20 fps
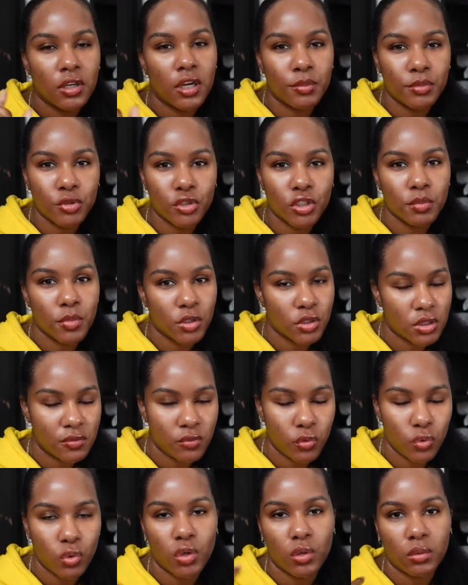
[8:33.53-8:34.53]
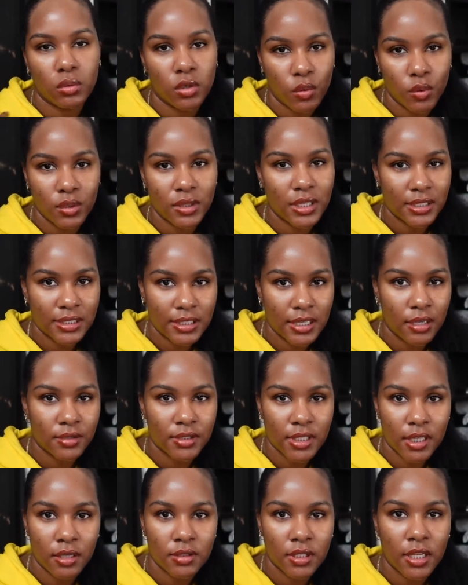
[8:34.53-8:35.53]
I'm sure most of you know what that sound
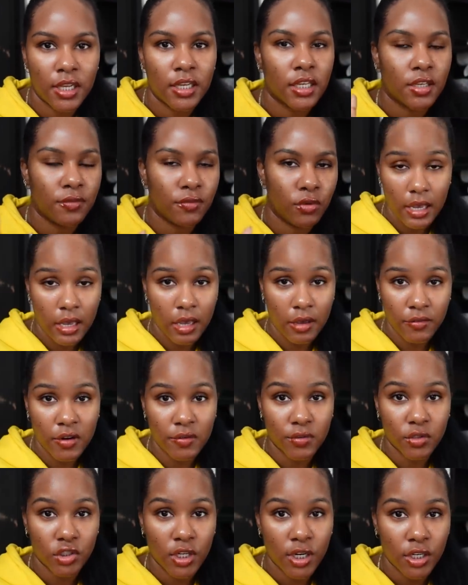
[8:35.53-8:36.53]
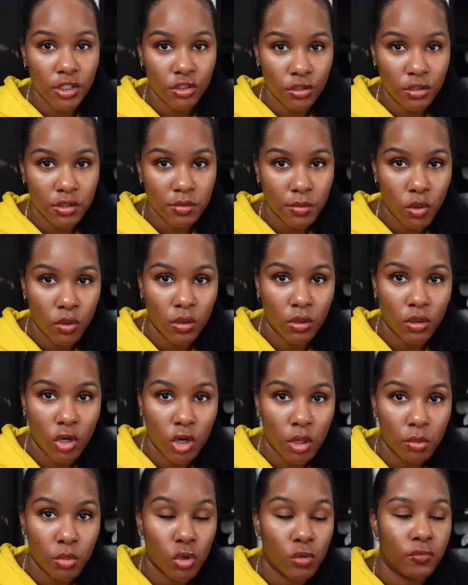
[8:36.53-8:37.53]
sounds like if you have ever changed your smoke
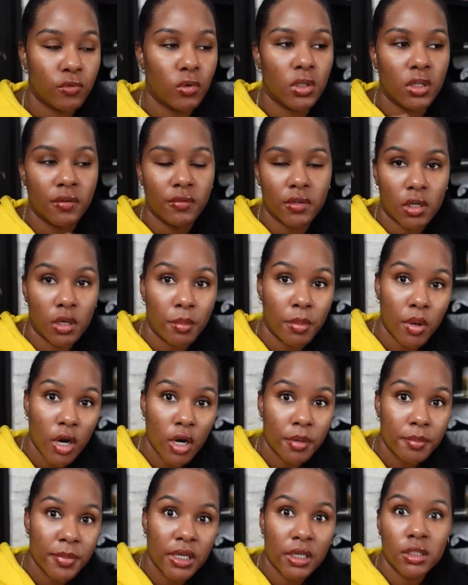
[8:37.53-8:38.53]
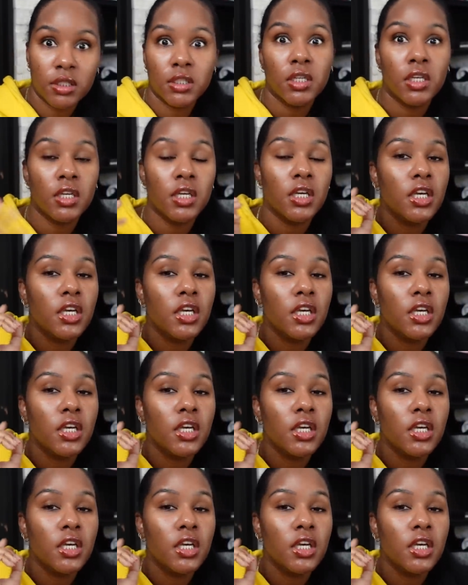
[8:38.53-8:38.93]
alarm or if you live in an apartment